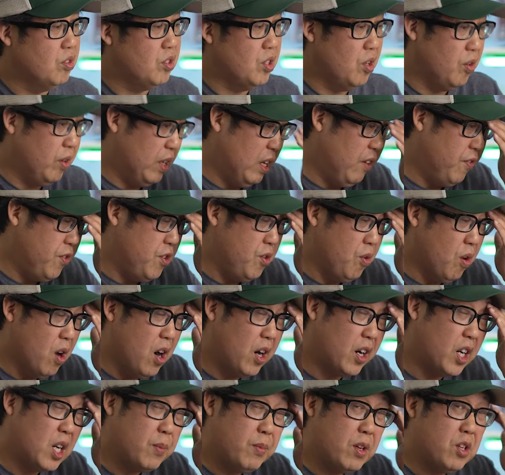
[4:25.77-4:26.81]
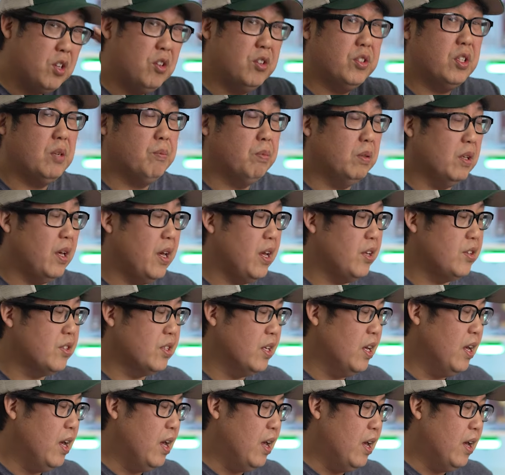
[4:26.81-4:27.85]
So if you are going to be using
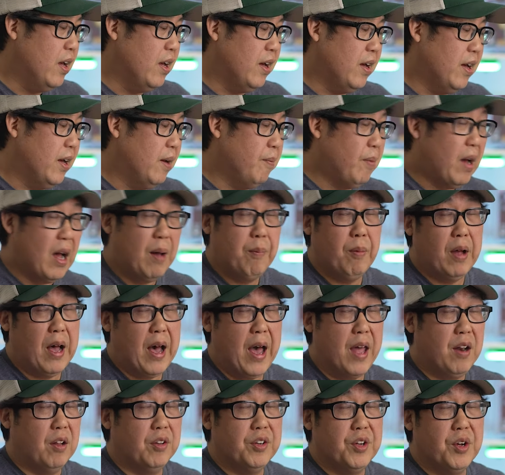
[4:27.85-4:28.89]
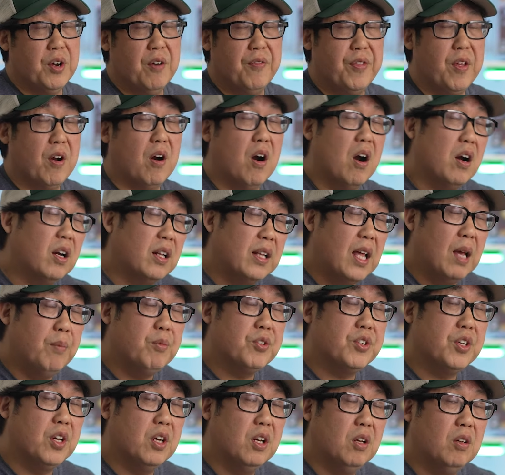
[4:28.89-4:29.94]
plates, I don't know if there are
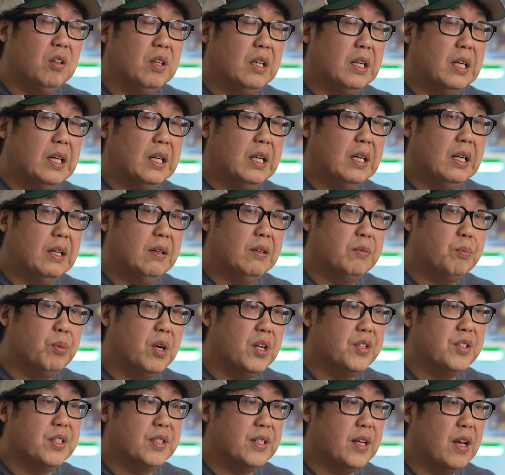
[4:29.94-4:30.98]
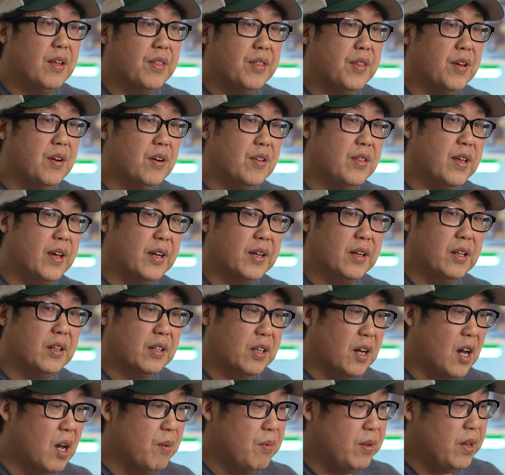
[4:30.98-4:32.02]
clamshell presses out there that can
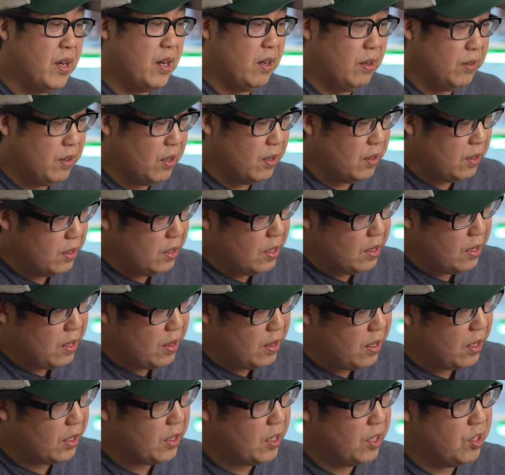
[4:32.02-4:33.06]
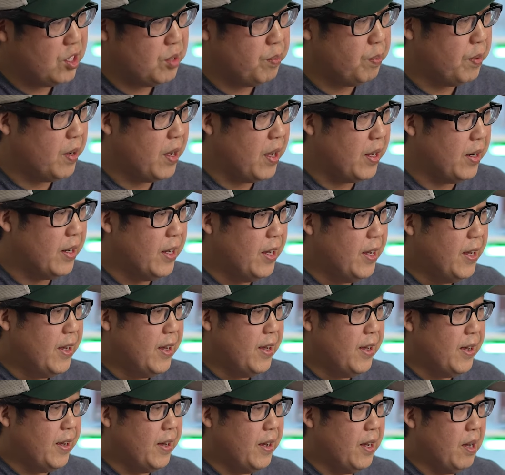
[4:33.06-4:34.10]
accommodate the thickness, but
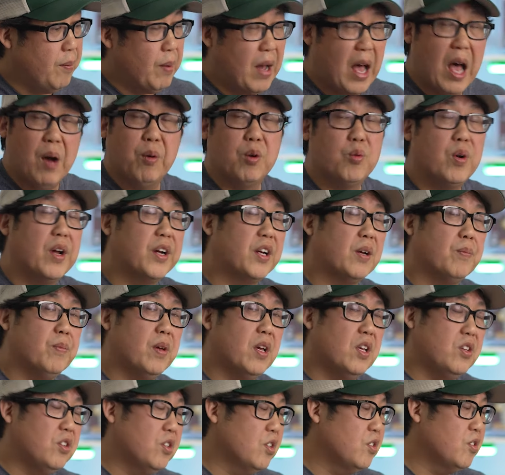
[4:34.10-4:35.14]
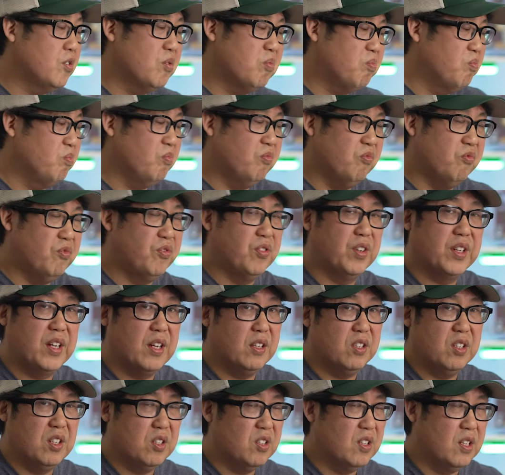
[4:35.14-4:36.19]
I would recommend just
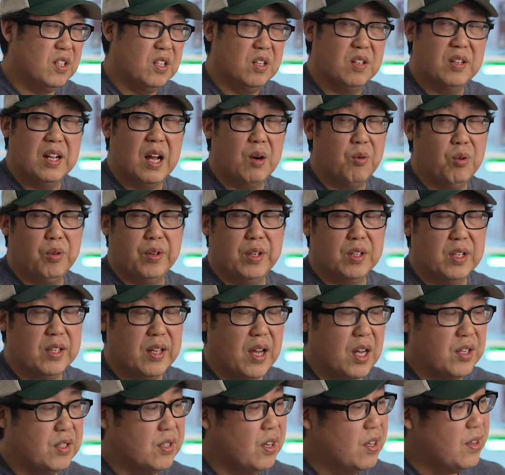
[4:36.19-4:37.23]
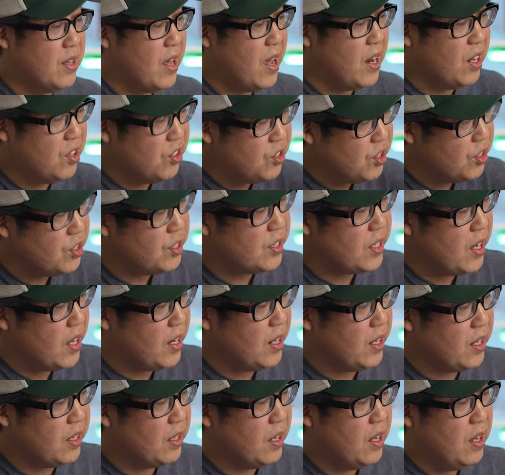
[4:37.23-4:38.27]
not rolling the dice on that and just
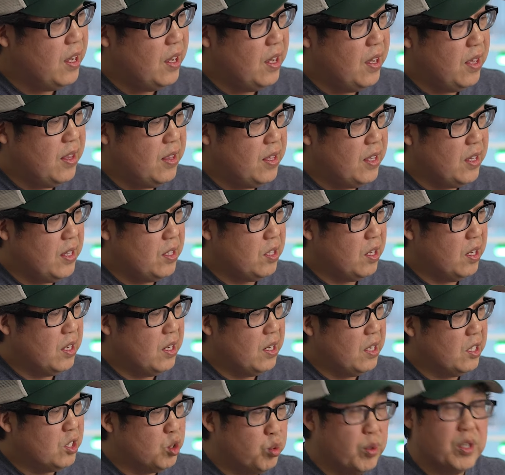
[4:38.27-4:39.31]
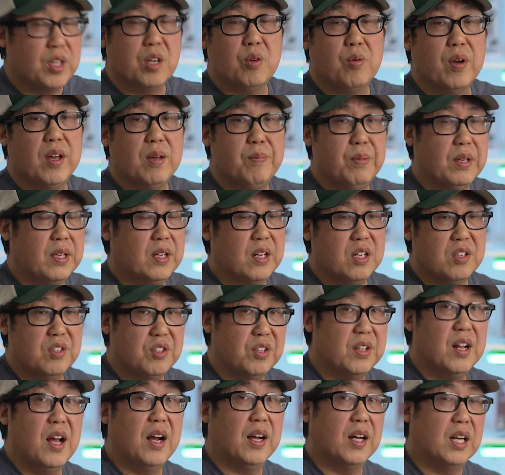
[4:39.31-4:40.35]
getting the swing away,
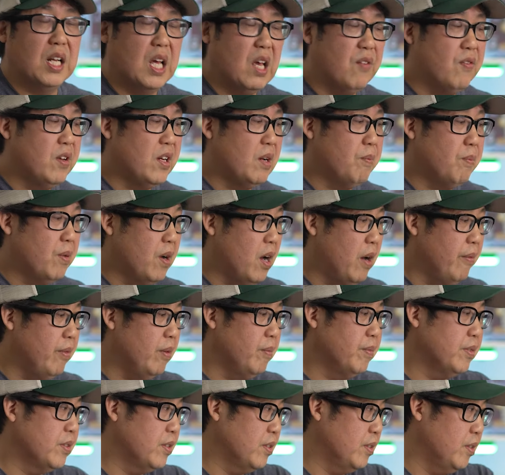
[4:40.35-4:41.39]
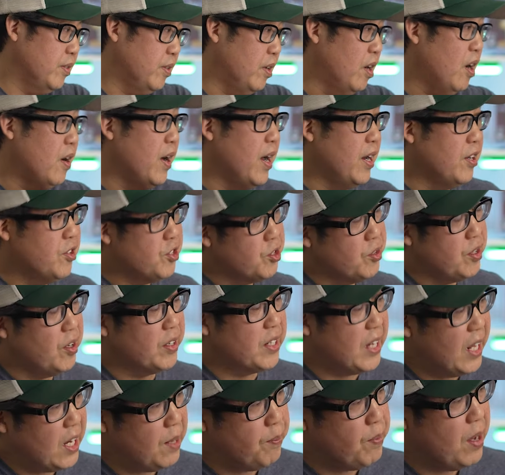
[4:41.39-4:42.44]
because you're not going to have any problems. All right, so now
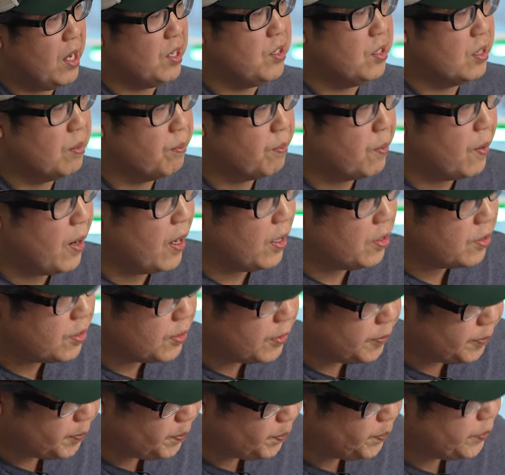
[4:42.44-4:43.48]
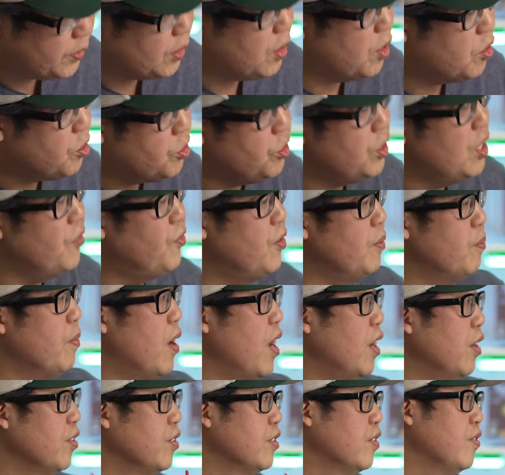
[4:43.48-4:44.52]
getting back to the press, there's 2 different
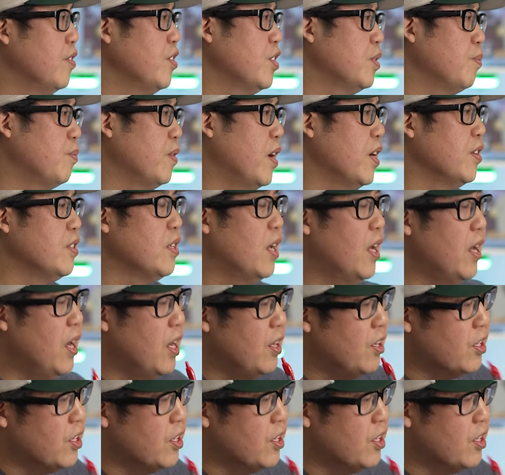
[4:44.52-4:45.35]
models of this press.